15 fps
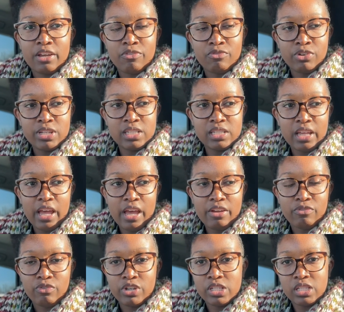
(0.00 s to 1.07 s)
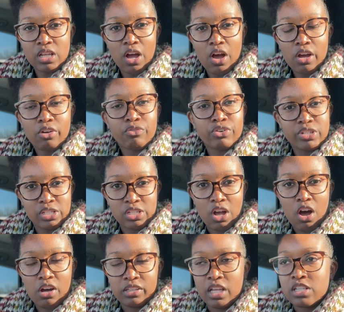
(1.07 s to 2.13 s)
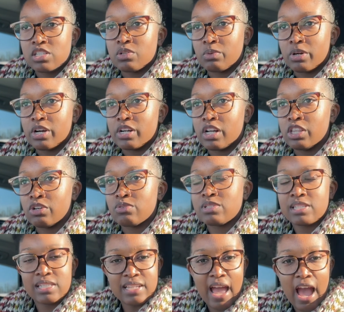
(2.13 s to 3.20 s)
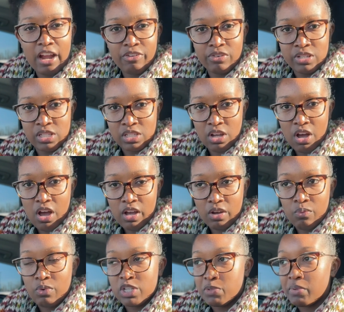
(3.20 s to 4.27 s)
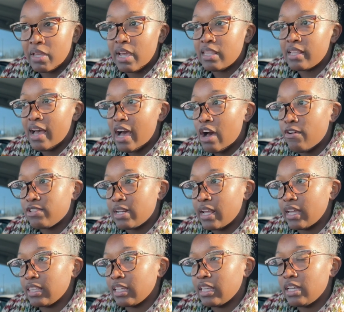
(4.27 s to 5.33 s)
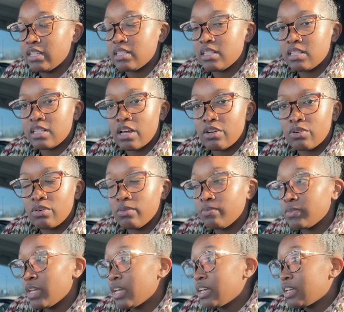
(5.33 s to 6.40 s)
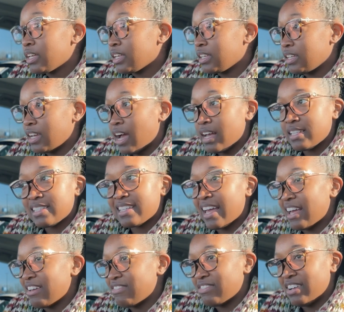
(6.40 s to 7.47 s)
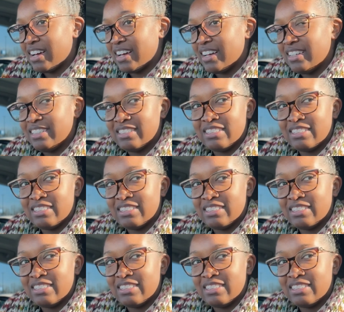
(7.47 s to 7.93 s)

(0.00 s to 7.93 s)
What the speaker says: Restock, that's the word. A little snack restock once we get in the house and I get the kids settled. Yes, Ava.